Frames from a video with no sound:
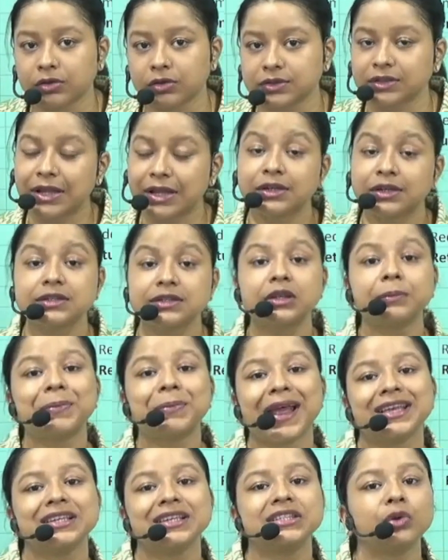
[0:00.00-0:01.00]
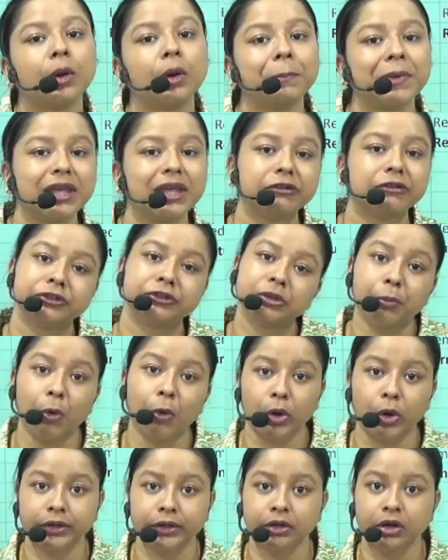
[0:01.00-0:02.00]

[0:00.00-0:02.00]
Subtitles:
That is the price you are paying for the bond.